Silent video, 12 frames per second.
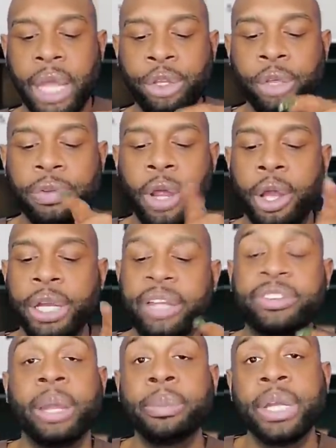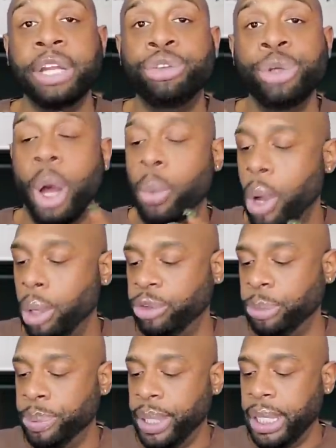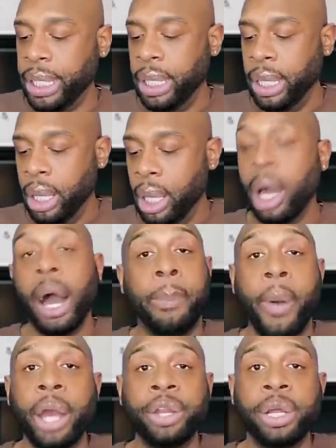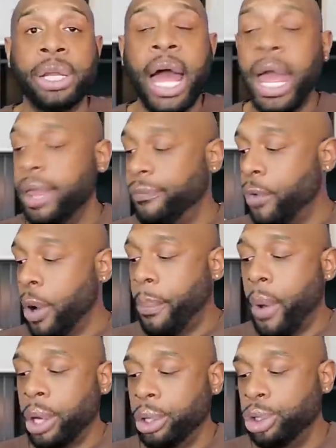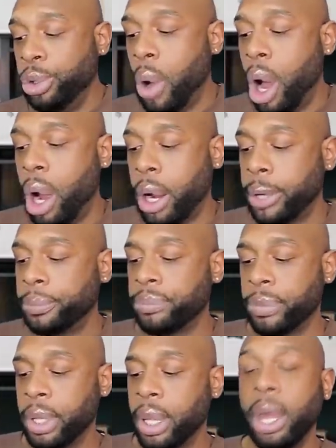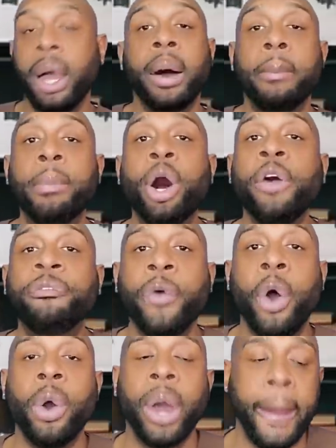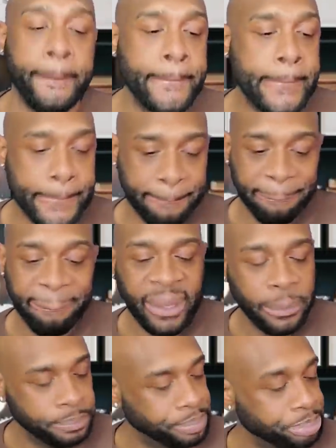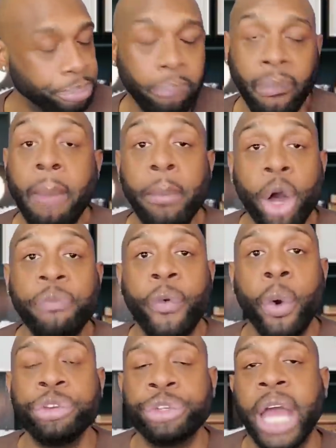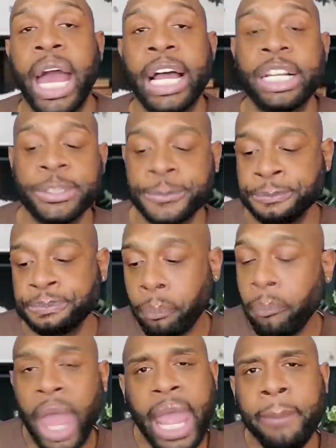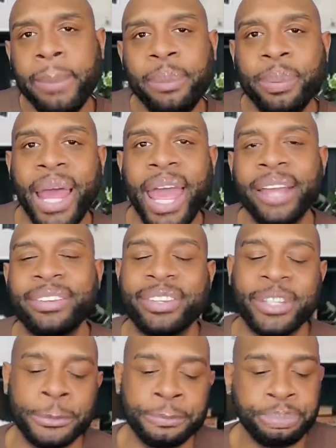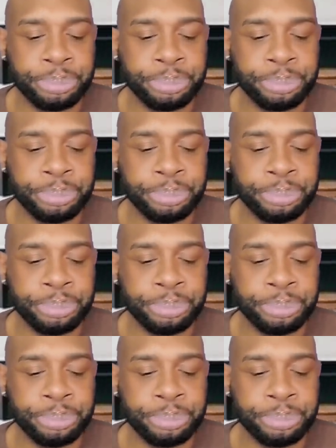And you've learned that's something that you don't want to be a part of your life or a part of who you are. Move forward. Move forward, you guys and be blessed.